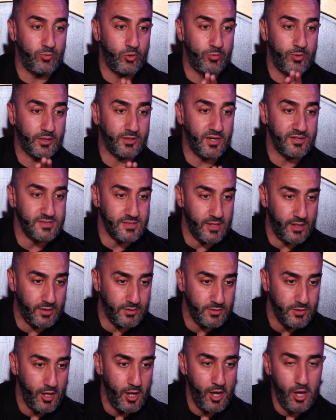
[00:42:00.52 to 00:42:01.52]
Bakr
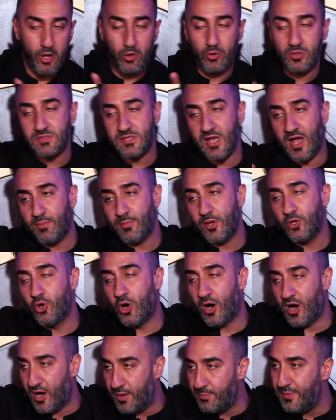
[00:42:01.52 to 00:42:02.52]
said, Usama,
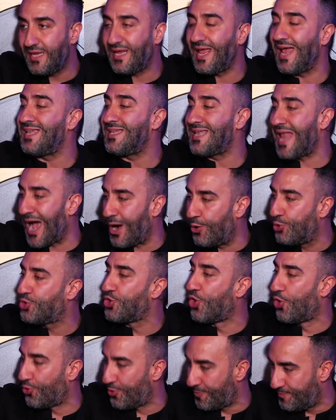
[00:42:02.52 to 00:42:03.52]
your army can now
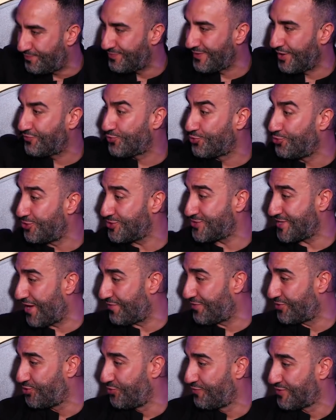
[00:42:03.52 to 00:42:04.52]
go. Of course, now
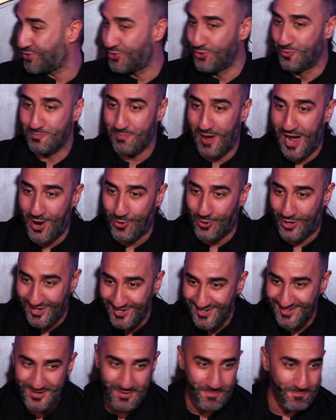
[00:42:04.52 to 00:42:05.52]
that you've assumed
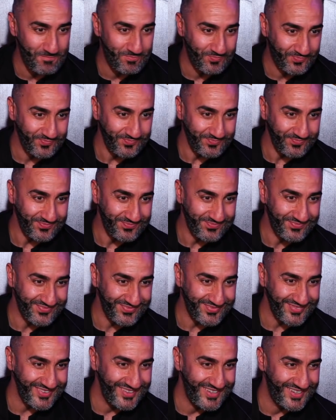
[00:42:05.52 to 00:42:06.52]
power,
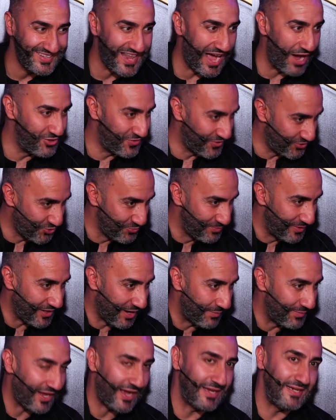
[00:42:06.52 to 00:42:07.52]
now that you
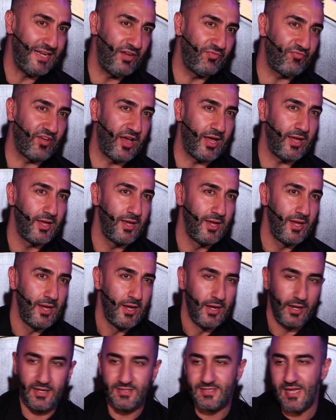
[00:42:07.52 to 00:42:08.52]
become Khalifa,
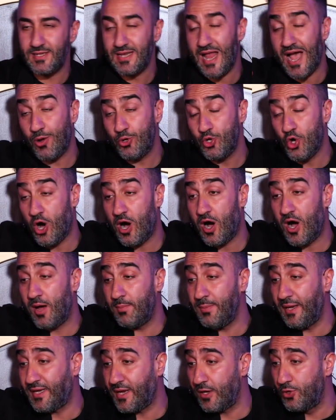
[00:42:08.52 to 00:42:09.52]
he said, now your
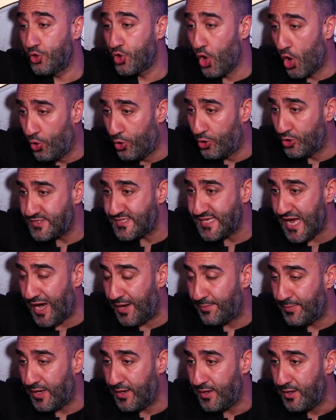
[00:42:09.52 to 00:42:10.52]
army can go,
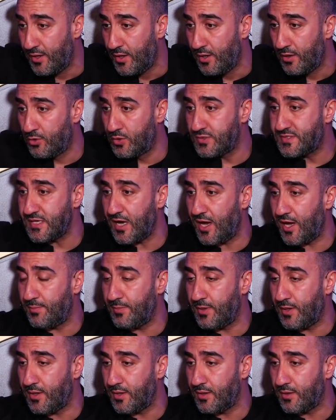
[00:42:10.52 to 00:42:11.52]
Usama.
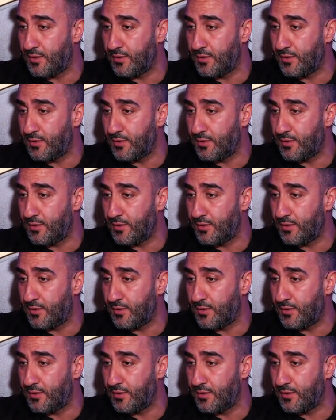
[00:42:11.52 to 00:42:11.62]
Usama,